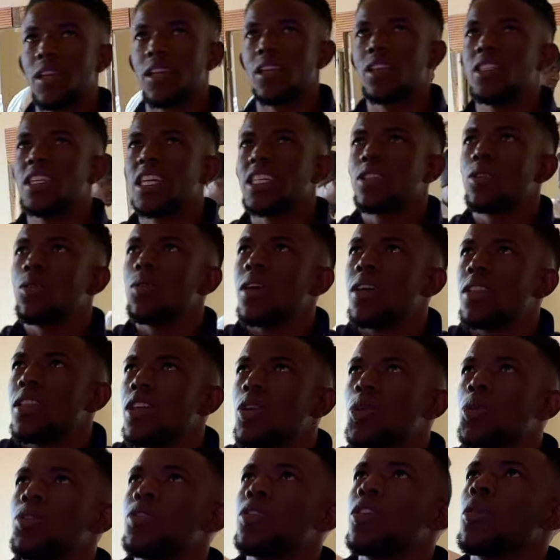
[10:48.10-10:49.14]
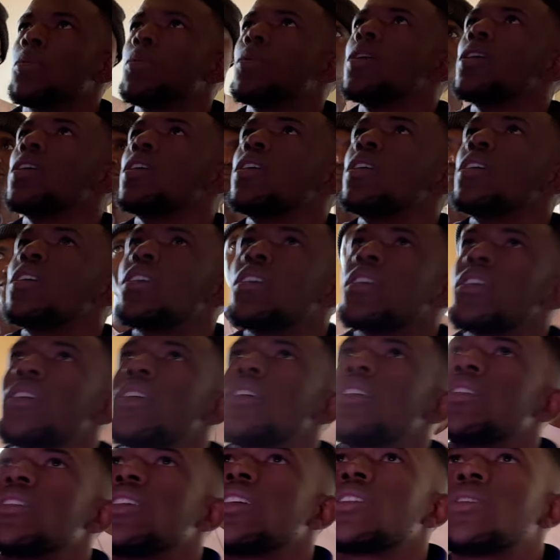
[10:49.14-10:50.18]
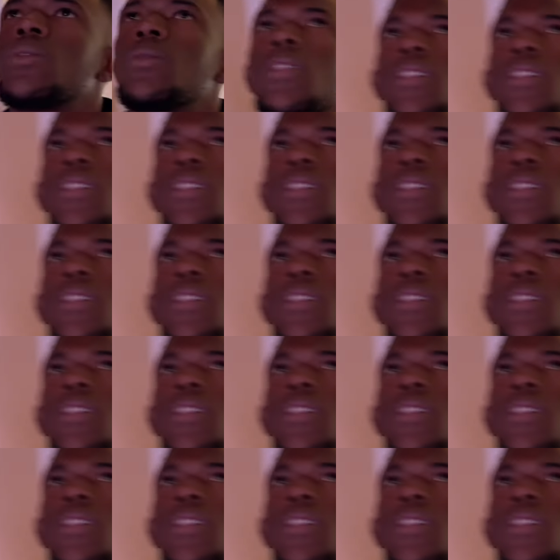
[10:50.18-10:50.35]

Just look at the rooftop. Just look